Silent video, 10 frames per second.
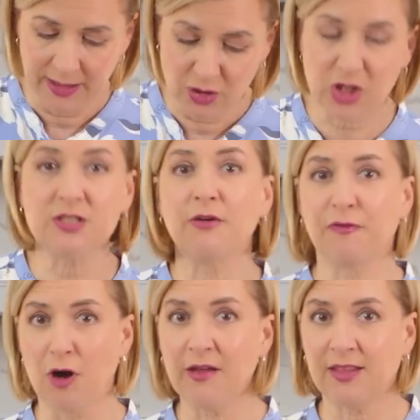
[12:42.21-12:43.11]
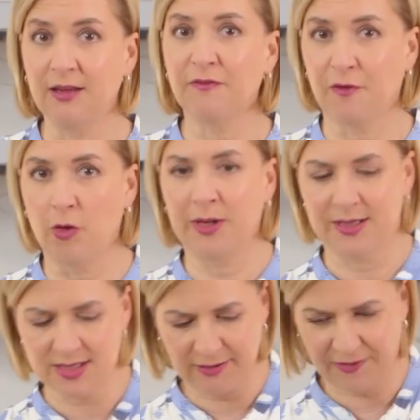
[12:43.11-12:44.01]
Just frothy and foamy
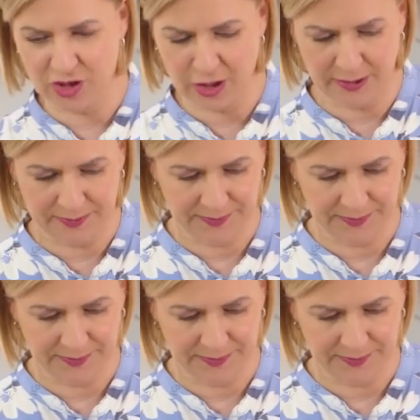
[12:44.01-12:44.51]
is sufficient.